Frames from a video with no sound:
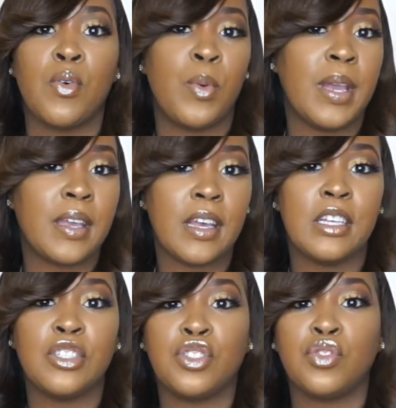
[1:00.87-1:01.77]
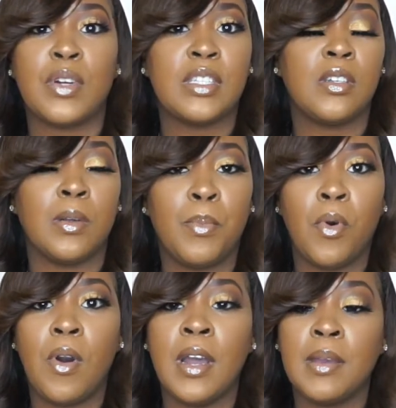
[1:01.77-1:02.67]
quick and straight to the
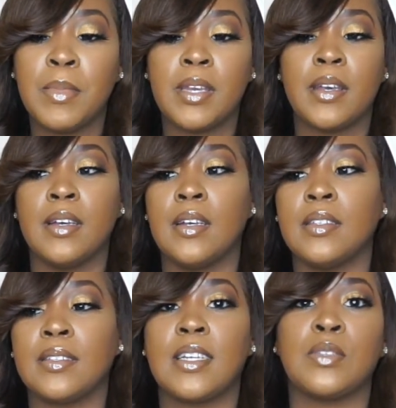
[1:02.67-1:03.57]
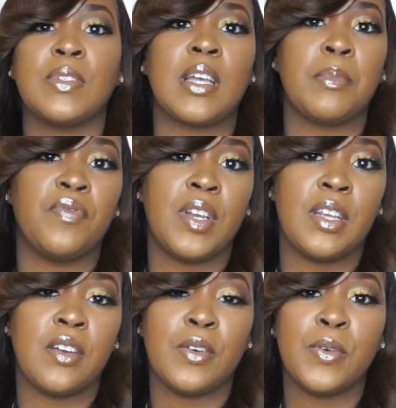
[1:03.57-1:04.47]
point because that's what type of
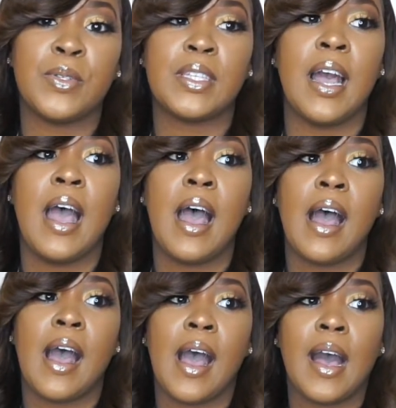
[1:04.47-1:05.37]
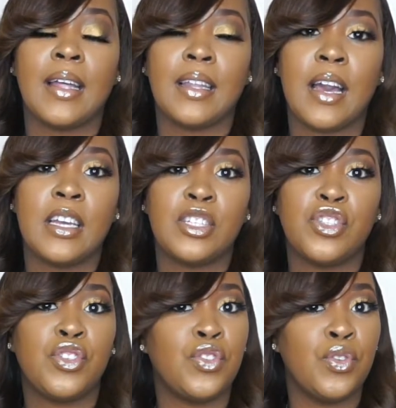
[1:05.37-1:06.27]
videos I like
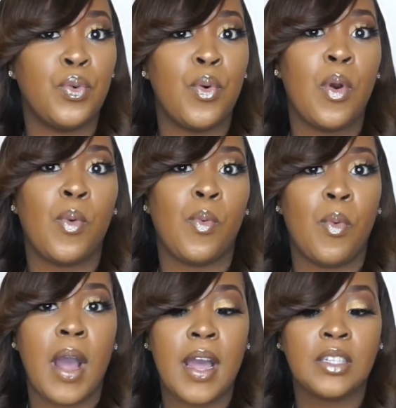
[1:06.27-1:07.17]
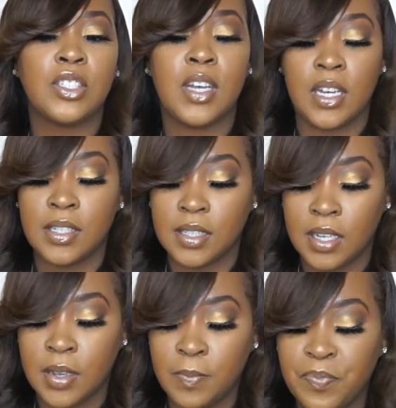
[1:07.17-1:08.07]
to watch,
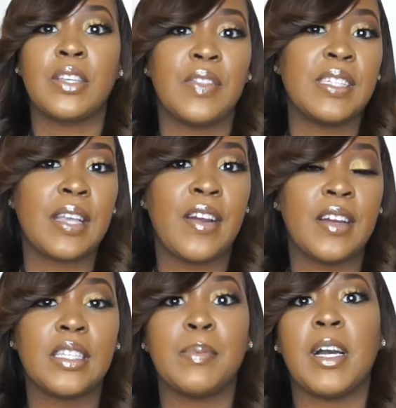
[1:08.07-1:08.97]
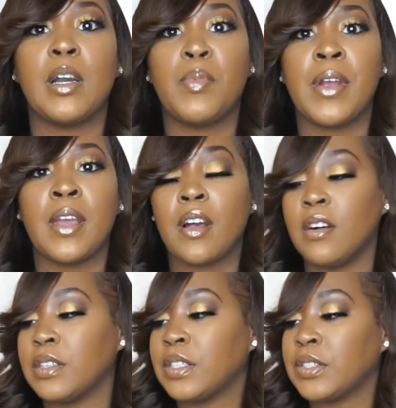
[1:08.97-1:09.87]
honestly. So this hair is by a brand
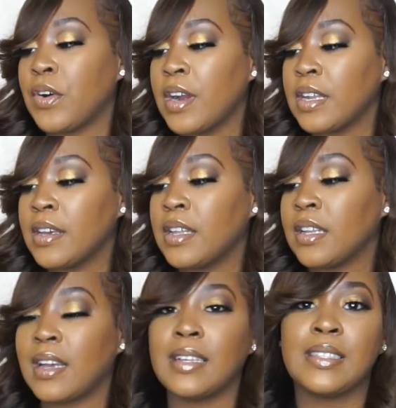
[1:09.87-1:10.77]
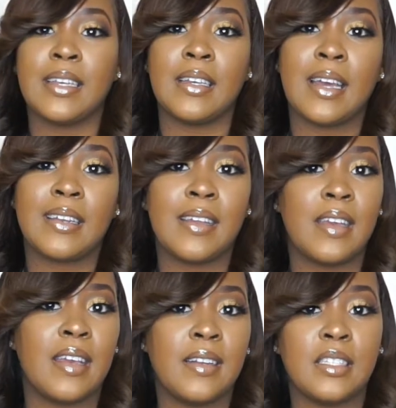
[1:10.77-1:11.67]
called Starlet. Like I said, I
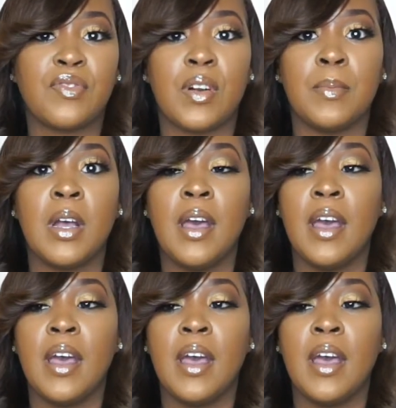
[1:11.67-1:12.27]
did get this from